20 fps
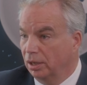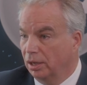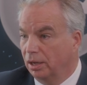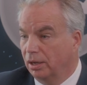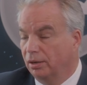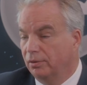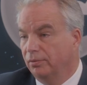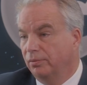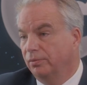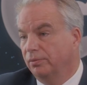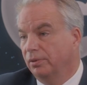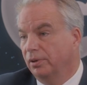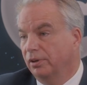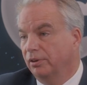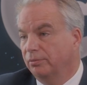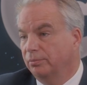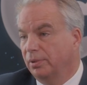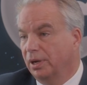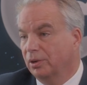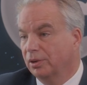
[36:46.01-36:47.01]
of
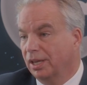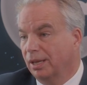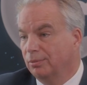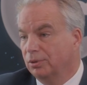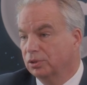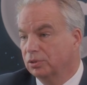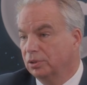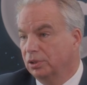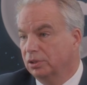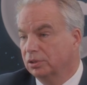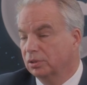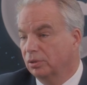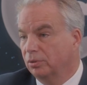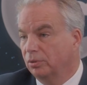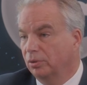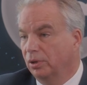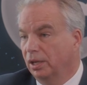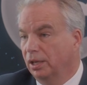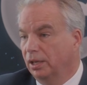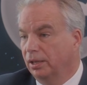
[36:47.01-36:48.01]
biochemistry,
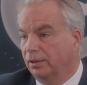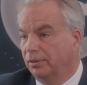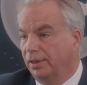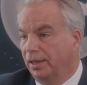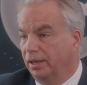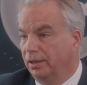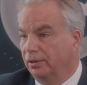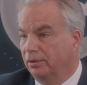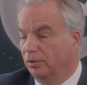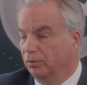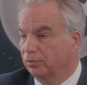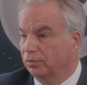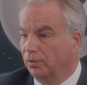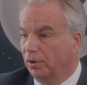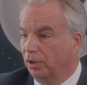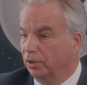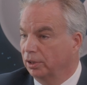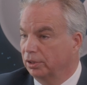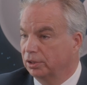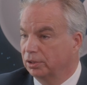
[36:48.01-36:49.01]
so they don't
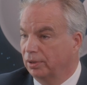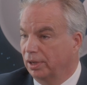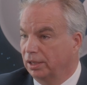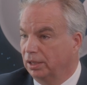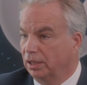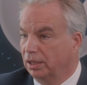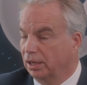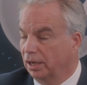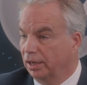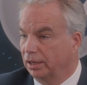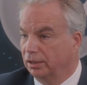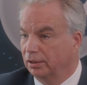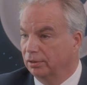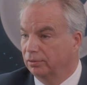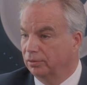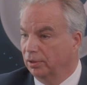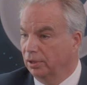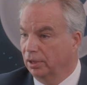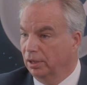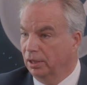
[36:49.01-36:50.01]
fall into any kind
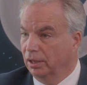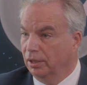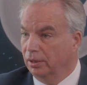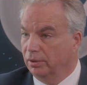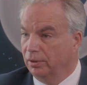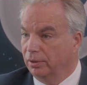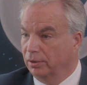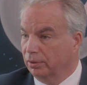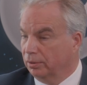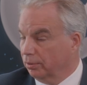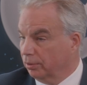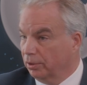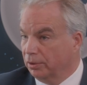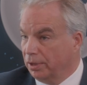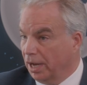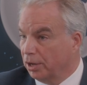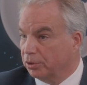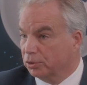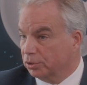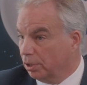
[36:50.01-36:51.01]
of they're
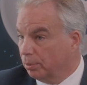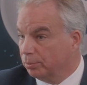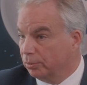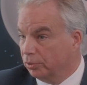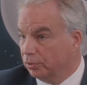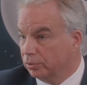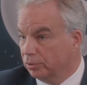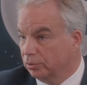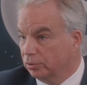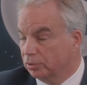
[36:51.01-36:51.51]
natural supplements.